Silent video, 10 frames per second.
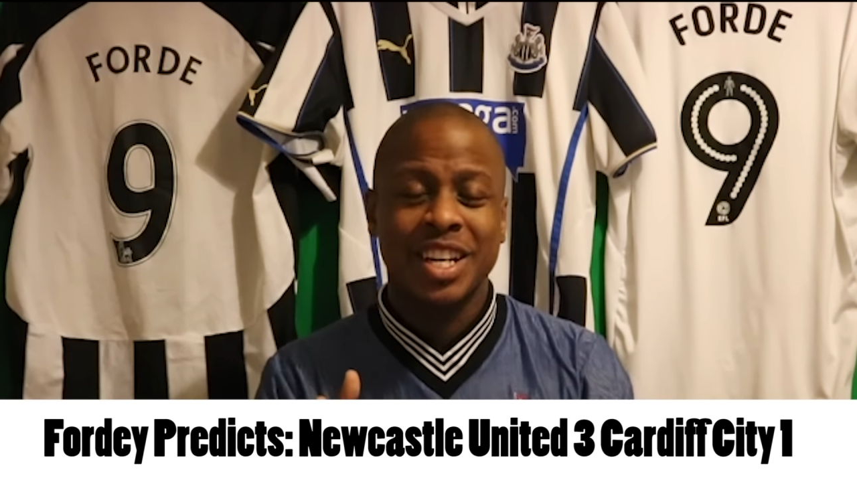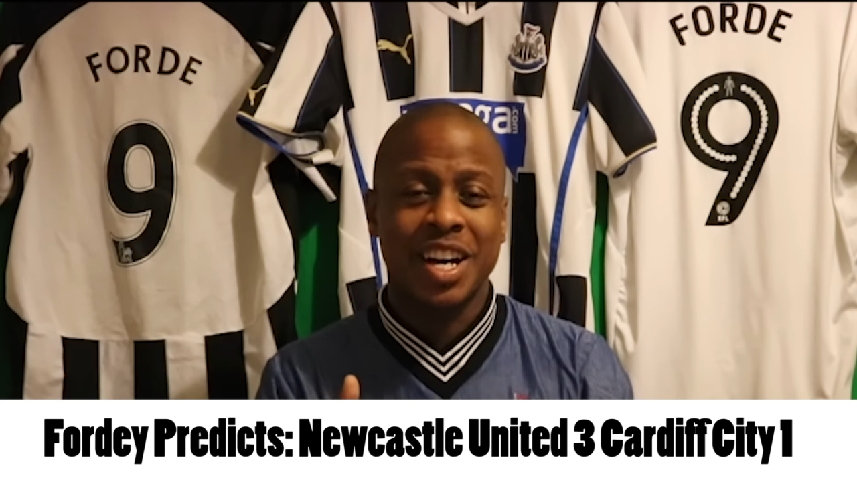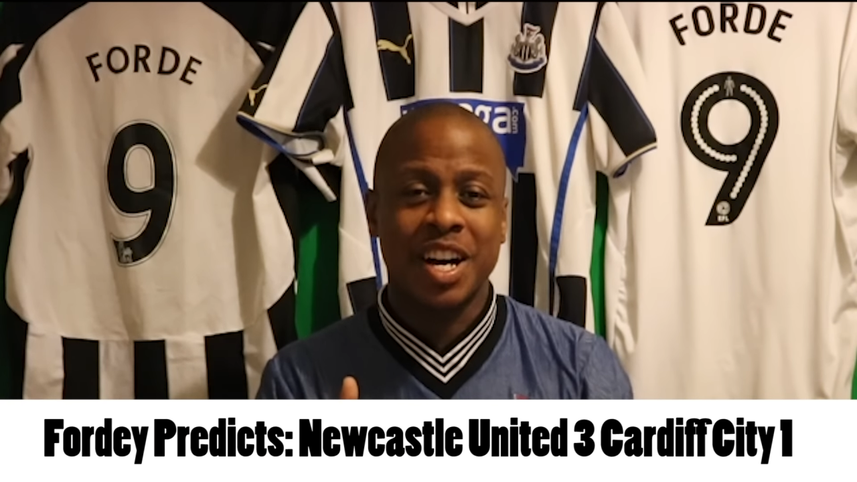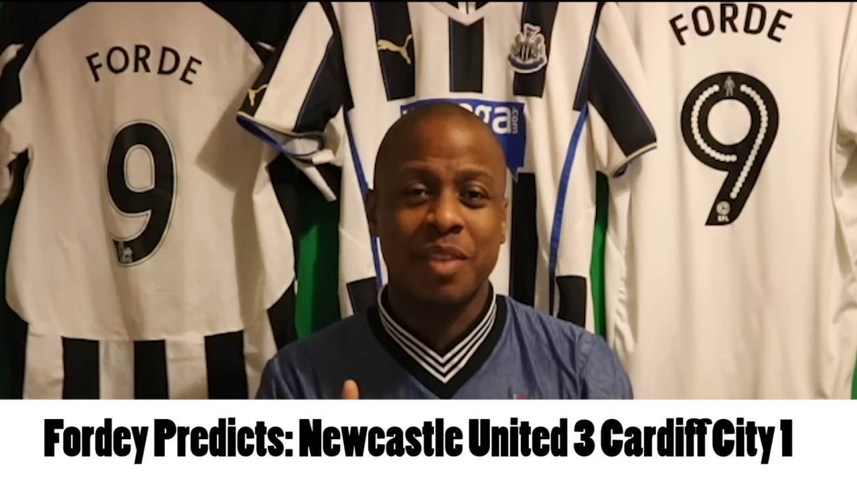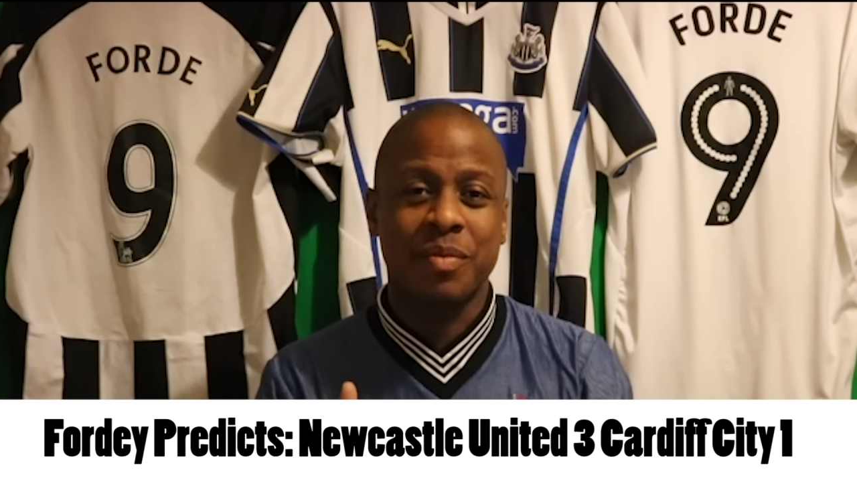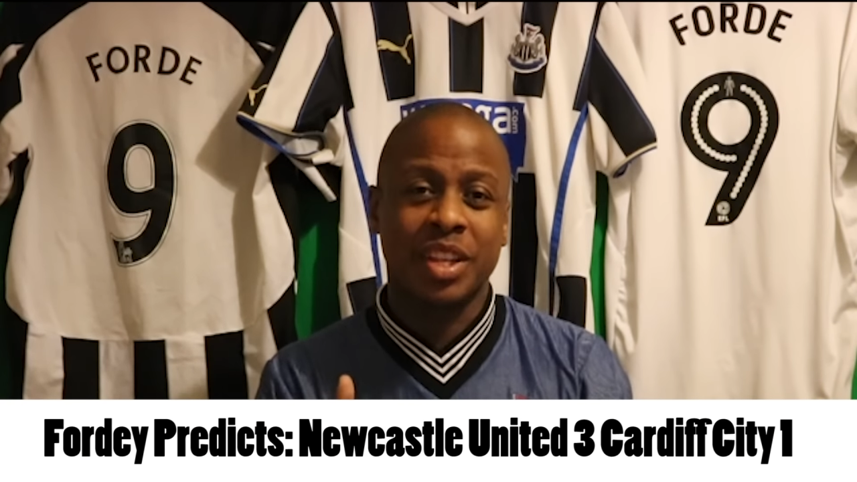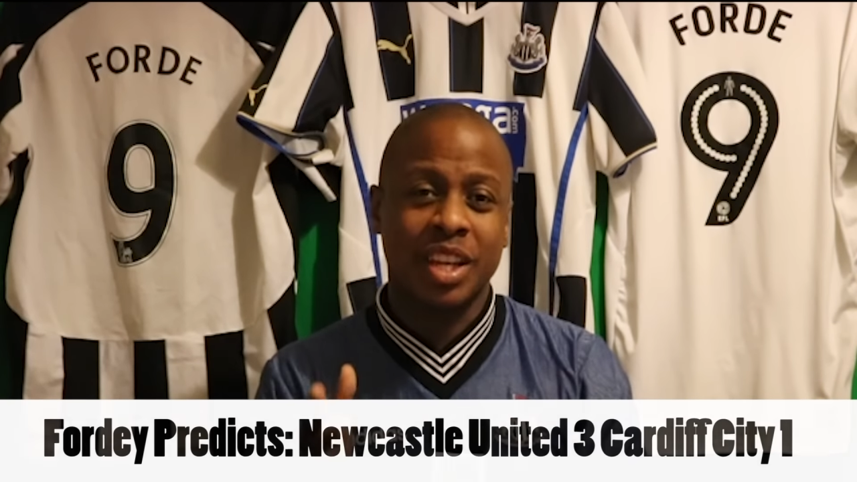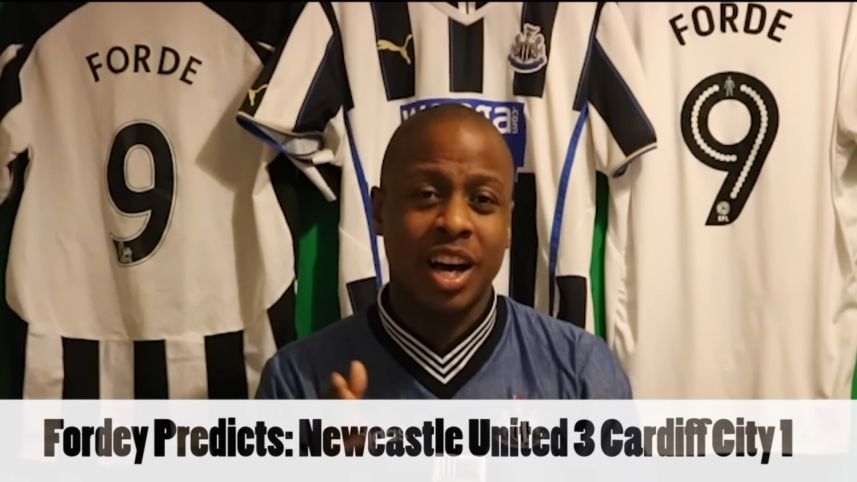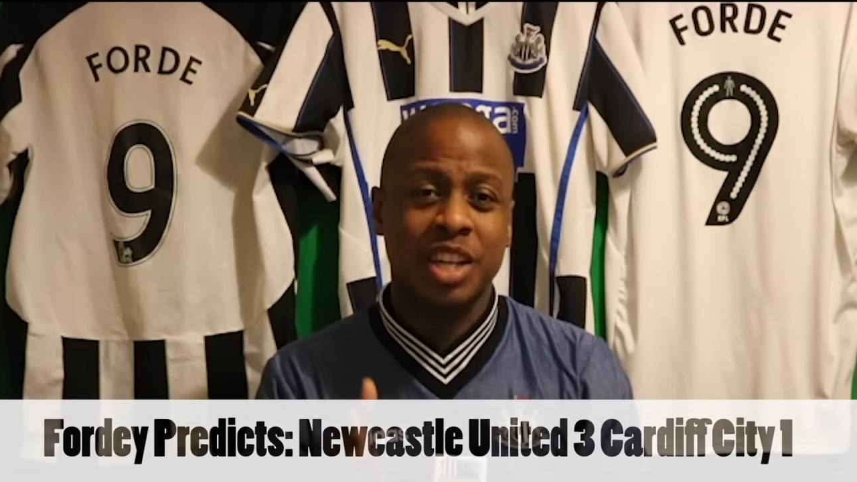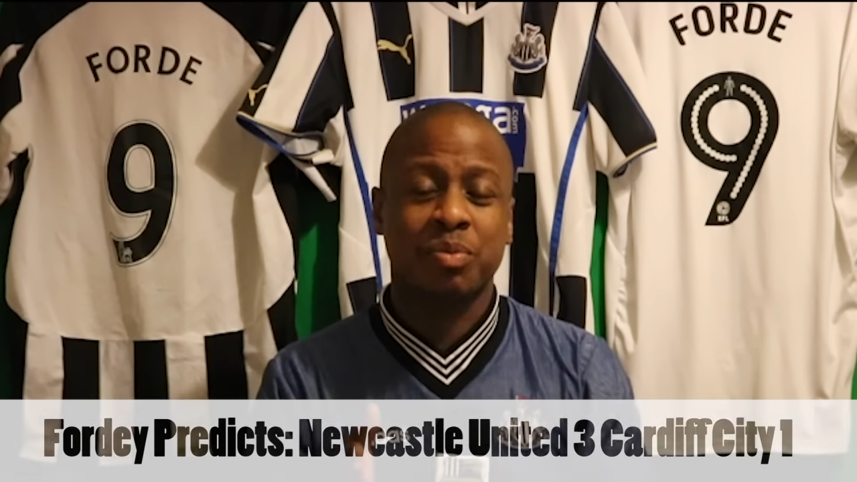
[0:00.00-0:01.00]
um, in the
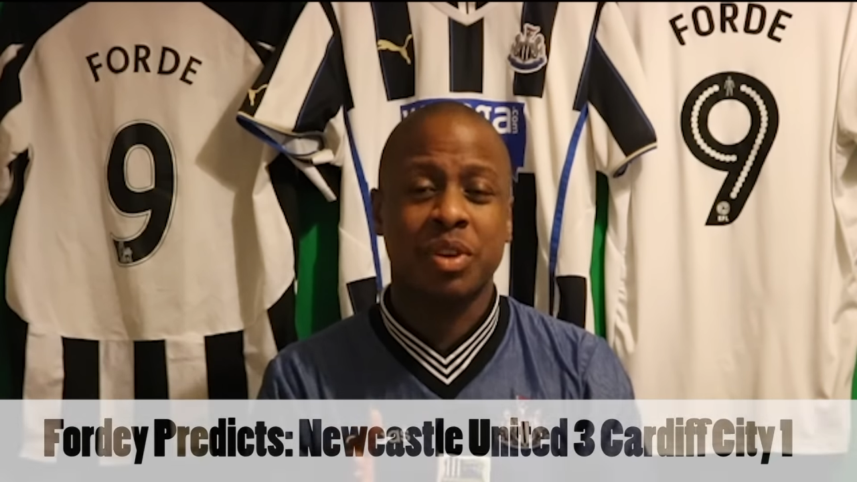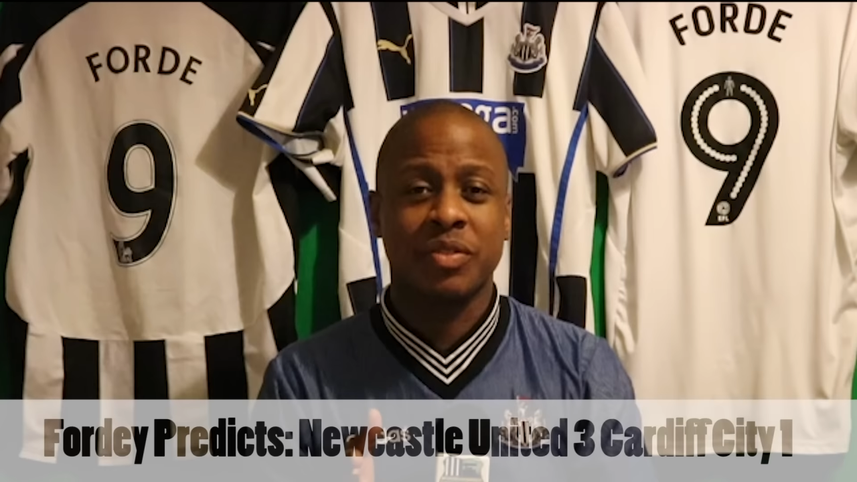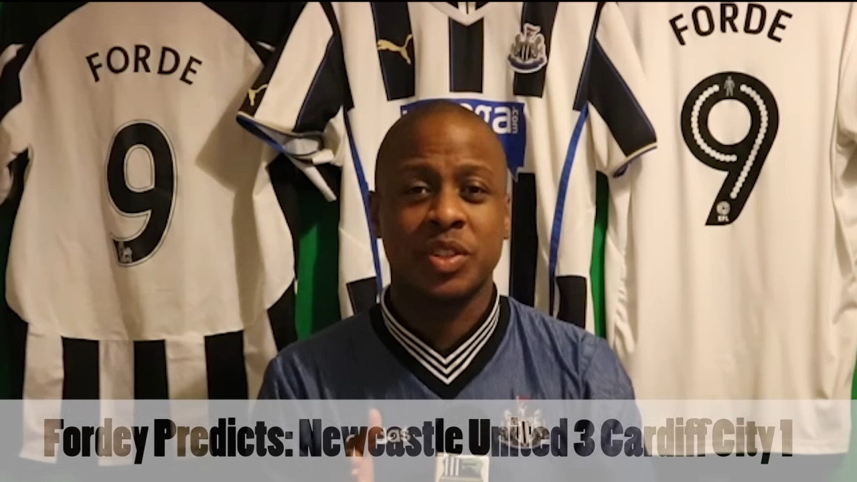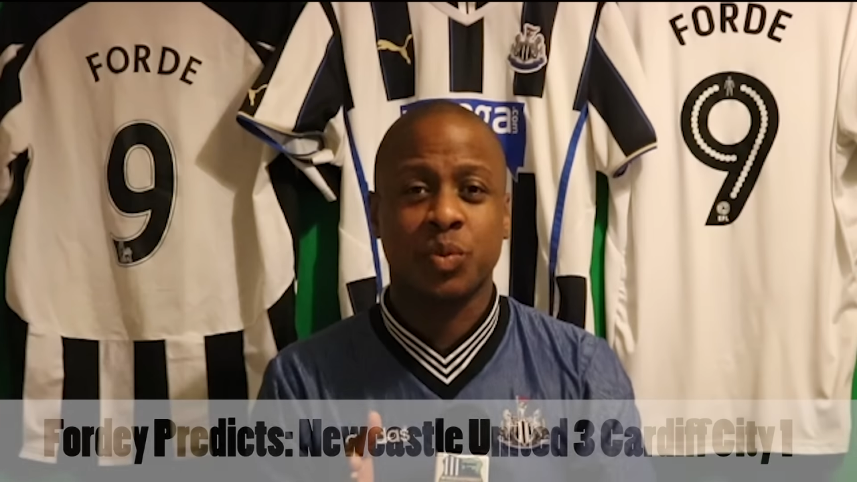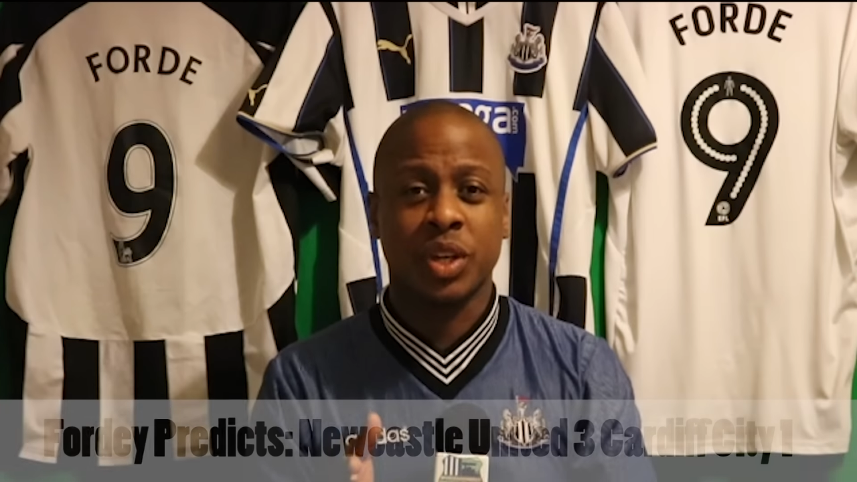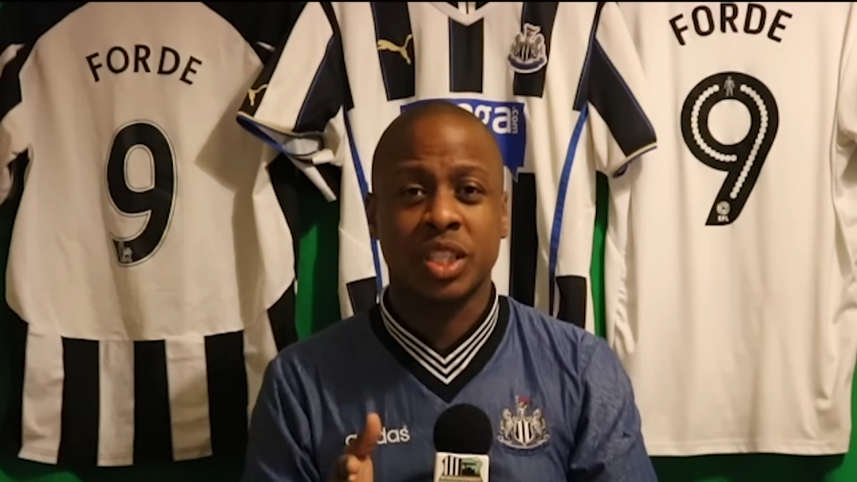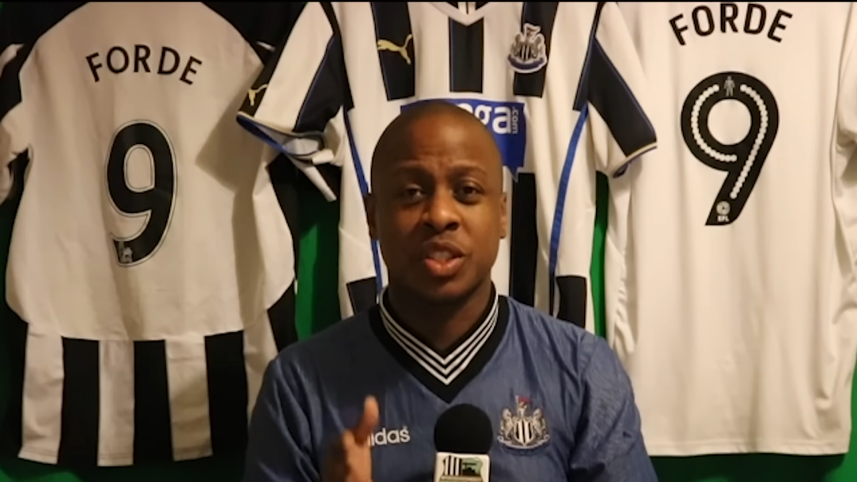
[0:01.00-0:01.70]
last previous weeks.